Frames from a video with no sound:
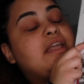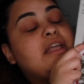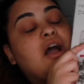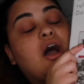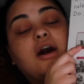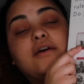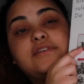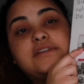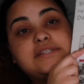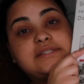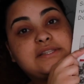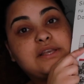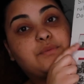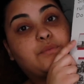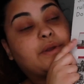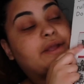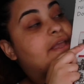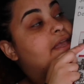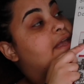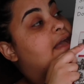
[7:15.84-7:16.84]
Obviously
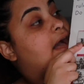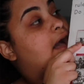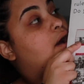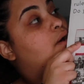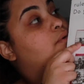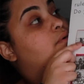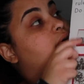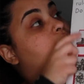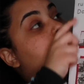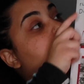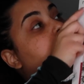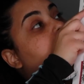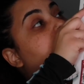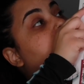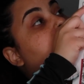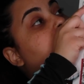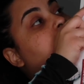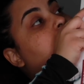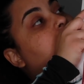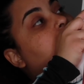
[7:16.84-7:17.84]
working out.
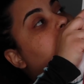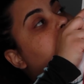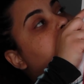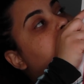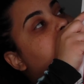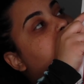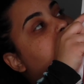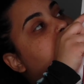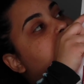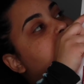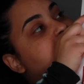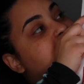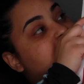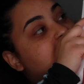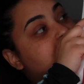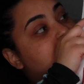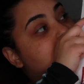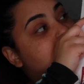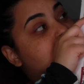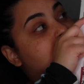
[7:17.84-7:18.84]

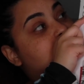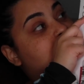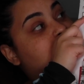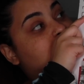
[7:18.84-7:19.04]
Sis,